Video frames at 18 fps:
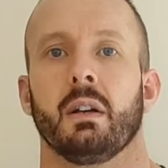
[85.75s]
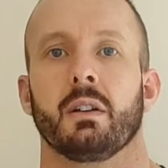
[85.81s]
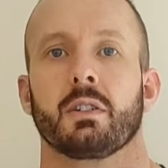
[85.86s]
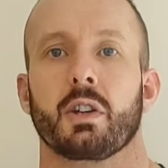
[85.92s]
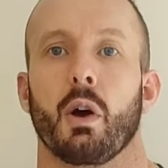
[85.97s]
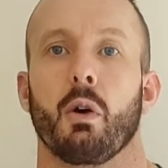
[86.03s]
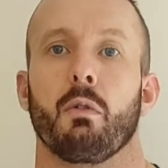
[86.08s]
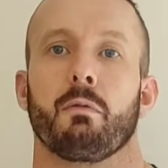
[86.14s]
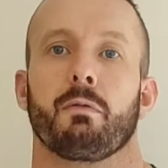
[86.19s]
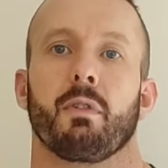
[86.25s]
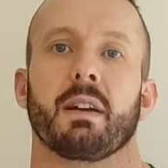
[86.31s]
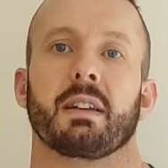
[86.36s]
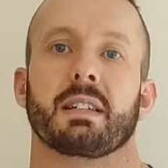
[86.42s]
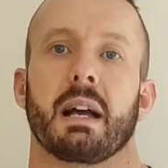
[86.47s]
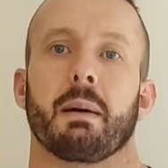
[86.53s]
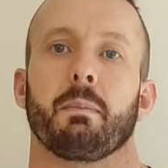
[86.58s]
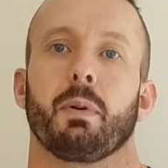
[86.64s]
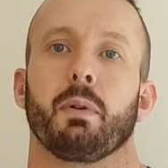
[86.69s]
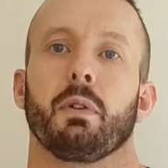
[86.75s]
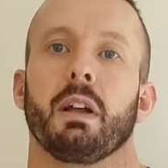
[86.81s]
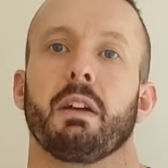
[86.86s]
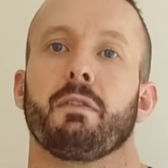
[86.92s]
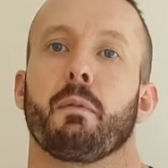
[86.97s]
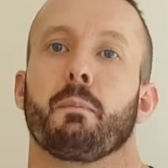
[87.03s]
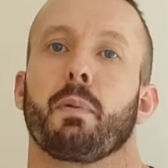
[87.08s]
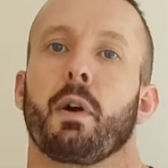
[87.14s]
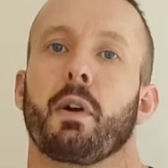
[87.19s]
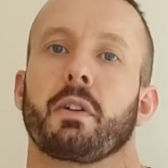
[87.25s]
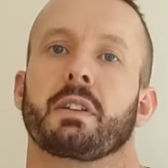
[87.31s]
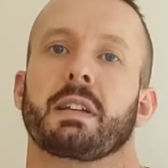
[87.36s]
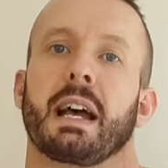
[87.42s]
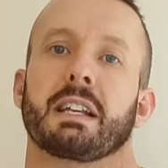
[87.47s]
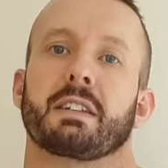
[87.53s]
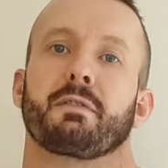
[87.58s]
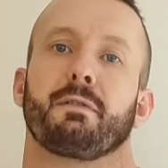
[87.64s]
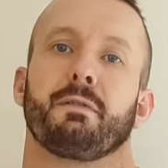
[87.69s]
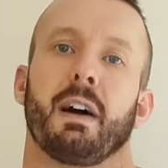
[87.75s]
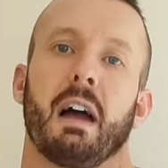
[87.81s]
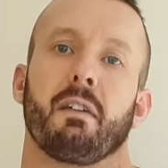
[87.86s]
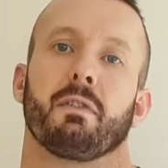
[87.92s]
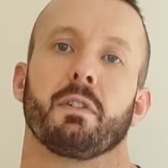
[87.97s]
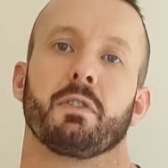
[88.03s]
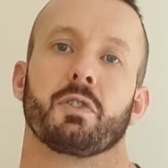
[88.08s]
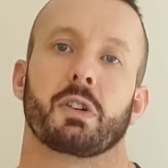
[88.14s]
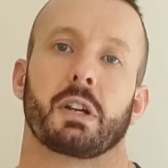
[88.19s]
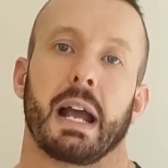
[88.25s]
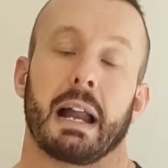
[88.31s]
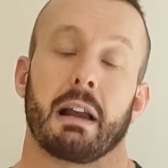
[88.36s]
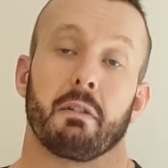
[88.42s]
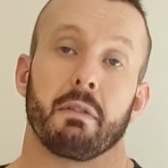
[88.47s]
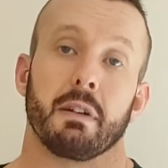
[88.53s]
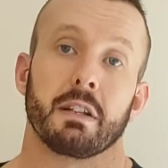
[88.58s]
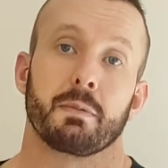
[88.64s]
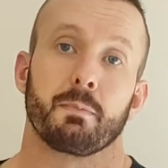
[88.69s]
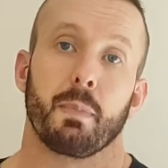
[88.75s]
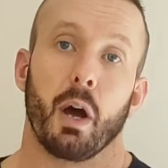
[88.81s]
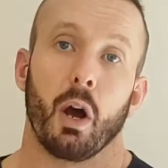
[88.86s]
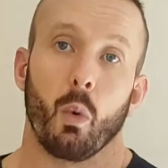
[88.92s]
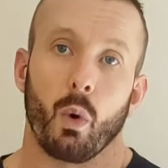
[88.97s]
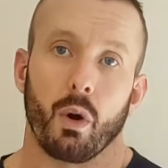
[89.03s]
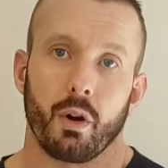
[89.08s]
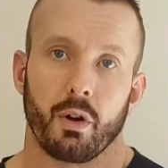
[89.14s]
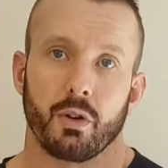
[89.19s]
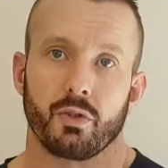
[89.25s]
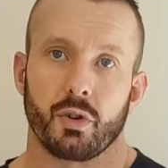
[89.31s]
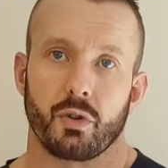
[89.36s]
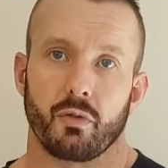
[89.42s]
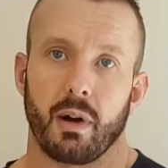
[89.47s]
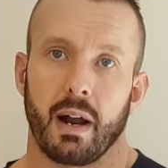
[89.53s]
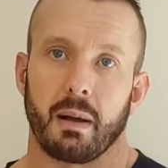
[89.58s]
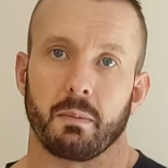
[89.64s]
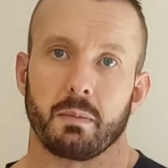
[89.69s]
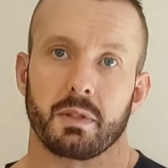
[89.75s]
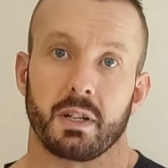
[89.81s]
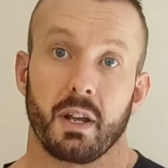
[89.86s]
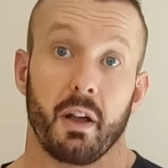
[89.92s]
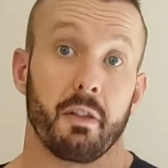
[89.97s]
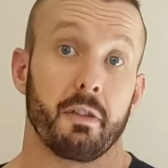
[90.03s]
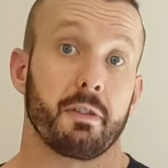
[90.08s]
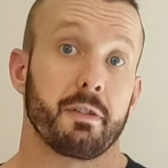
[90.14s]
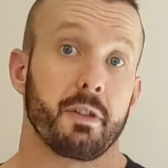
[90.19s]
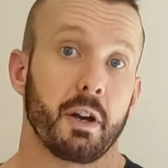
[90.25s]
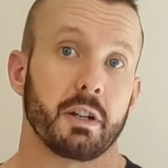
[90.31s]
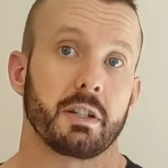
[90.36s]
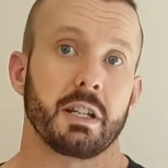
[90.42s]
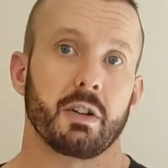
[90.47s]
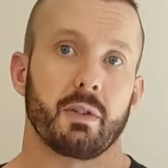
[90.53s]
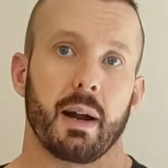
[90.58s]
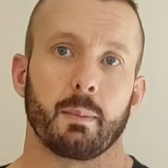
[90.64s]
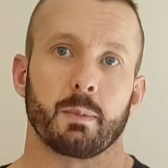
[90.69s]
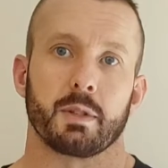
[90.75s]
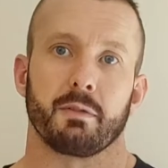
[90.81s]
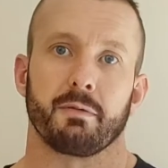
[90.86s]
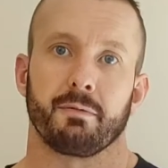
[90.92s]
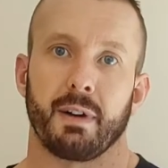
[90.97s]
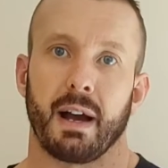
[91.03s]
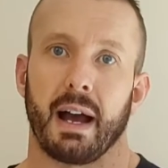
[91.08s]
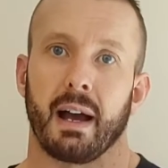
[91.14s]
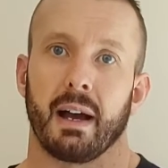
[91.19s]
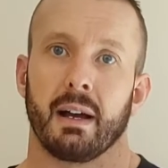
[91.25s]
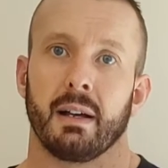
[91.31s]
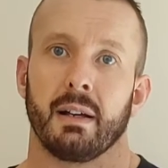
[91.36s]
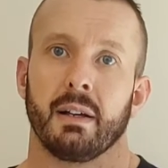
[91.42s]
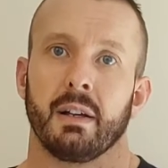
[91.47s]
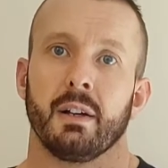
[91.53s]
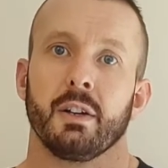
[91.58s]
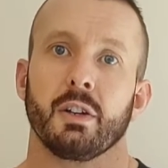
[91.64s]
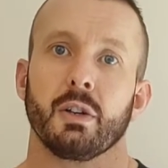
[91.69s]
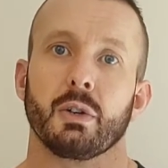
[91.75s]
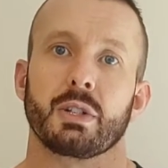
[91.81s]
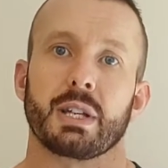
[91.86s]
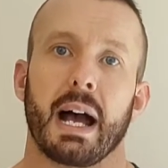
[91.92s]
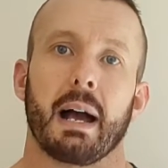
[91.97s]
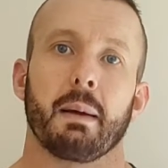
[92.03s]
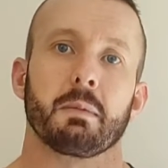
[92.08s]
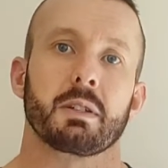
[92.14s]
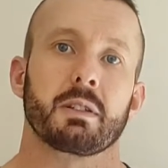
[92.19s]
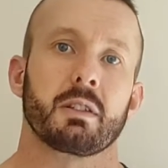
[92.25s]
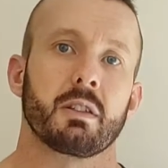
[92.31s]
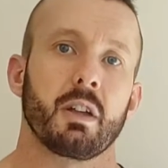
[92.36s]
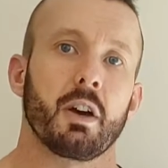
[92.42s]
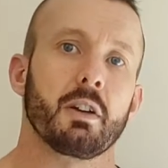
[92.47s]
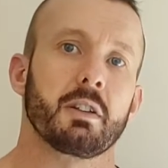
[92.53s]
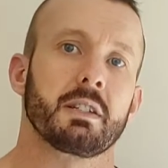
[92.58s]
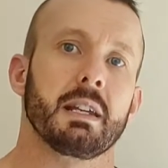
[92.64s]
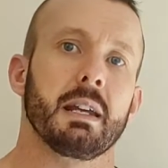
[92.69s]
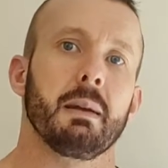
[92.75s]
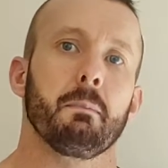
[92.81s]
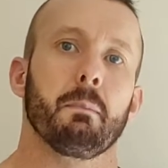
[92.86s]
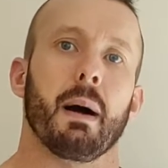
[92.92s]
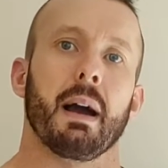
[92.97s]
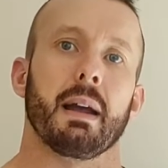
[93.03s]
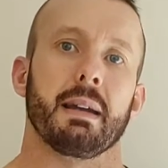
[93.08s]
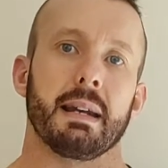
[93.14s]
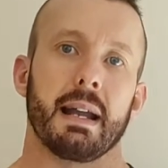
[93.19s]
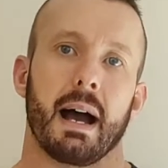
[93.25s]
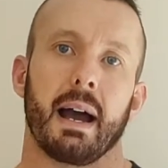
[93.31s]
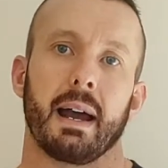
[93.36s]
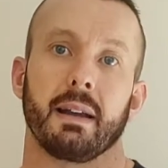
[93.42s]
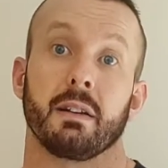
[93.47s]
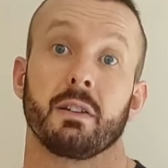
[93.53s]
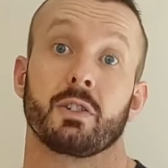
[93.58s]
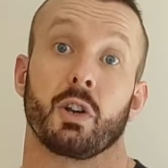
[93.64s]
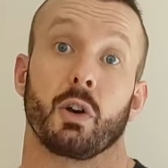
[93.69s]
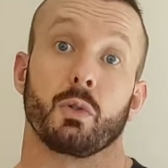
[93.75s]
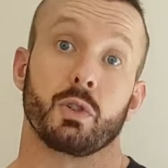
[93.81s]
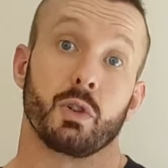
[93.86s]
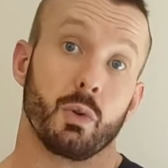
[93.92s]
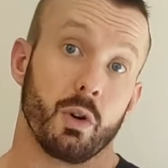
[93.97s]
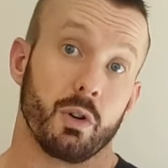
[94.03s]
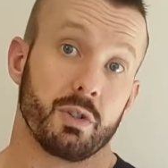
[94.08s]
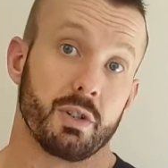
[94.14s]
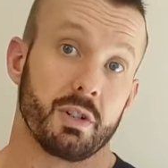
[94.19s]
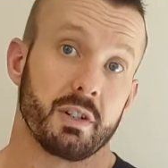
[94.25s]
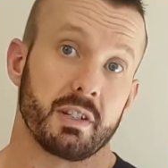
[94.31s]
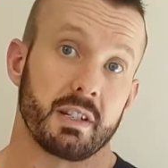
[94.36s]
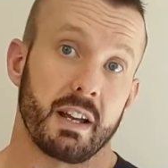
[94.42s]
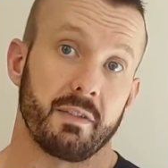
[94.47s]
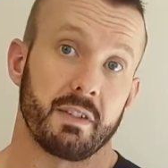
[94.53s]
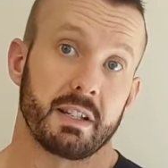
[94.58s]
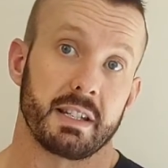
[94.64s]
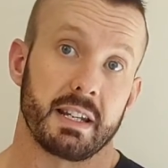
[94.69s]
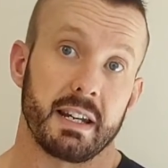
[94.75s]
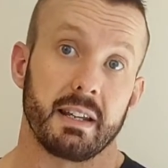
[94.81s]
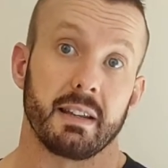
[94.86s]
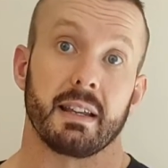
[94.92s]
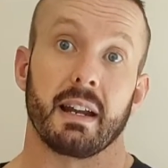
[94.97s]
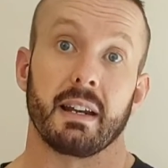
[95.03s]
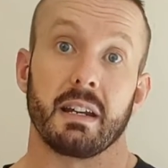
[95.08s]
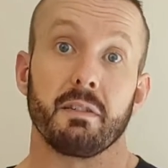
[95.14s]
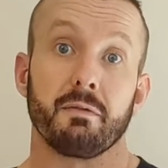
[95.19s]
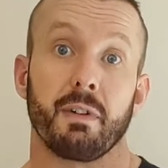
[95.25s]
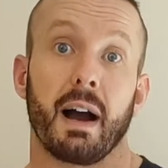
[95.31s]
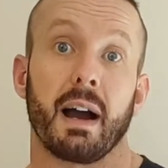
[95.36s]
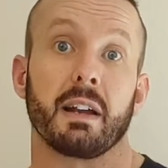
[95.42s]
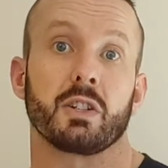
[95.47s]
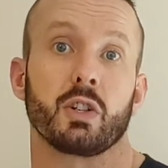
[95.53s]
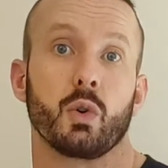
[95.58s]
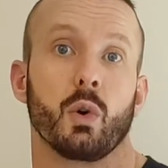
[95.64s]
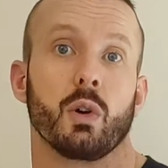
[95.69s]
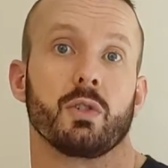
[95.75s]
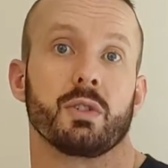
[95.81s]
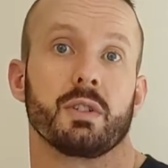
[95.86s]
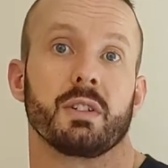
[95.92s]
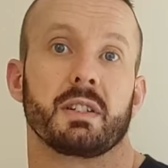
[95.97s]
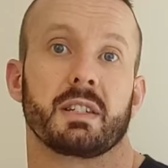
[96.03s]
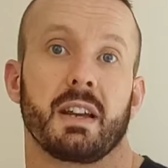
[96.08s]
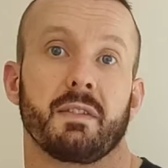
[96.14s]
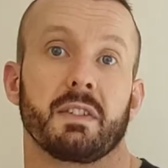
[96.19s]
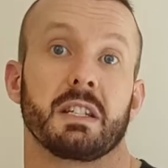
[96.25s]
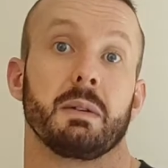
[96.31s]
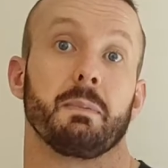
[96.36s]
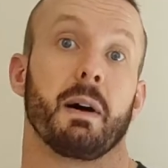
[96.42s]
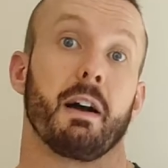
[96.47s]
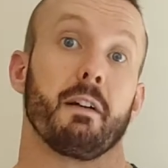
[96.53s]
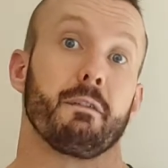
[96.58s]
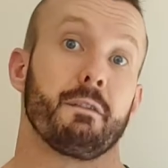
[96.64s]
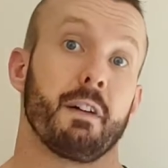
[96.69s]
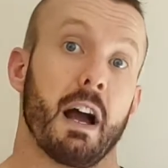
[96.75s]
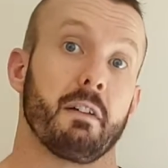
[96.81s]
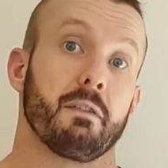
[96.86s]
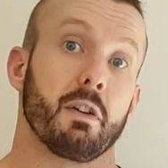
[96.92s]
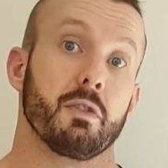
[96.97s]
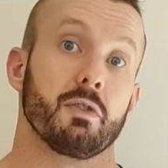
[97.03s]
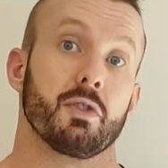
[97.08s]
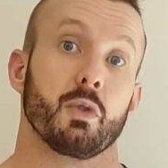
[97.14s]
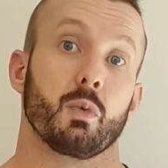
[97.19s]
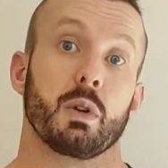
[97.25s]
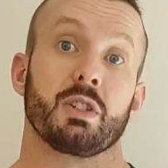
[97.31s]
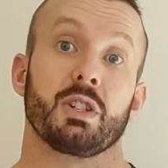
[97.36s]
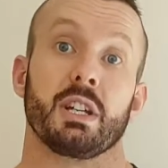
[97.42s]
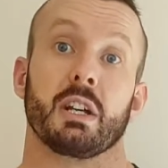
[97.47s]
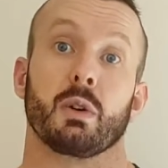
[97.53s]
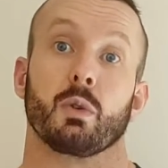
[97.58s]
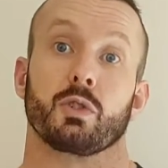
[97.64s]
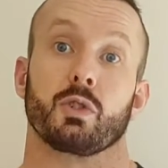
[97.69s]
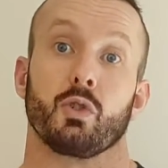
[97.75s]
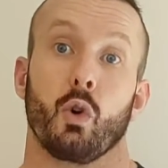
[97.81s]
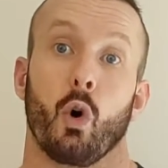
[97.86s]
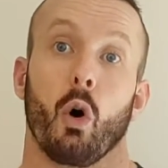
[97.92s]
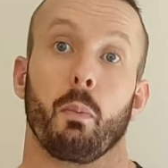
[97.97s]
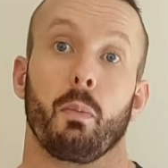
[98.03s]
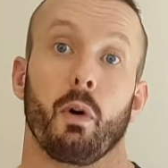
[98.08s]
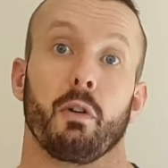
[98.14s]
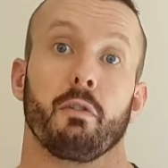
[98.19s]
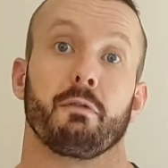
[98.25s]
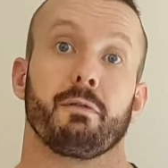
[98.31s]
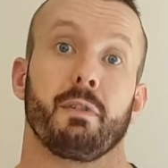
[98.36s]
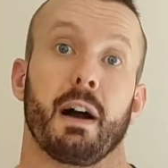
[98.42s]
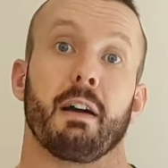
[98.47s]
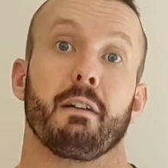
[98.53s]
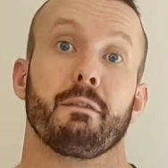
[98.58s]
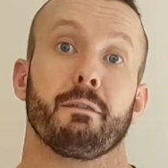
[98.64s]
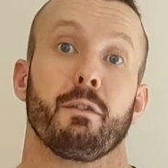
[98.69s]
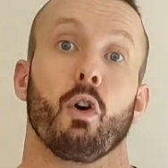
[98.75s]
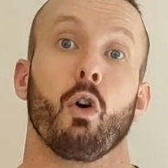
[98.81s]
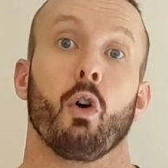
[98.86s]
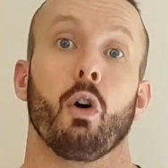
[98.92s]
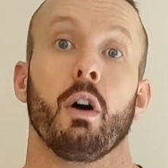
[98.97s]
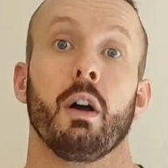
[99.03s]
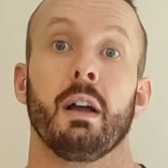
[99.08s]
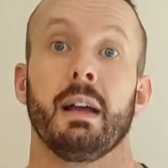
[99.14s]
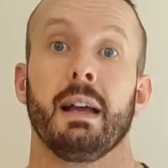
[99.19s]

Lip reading: So for example, if a product has 500 calories per 100 grams and 30 grams of fat, you times 30 by 9, so 270, then divide 270 by 500, which equals 0.54.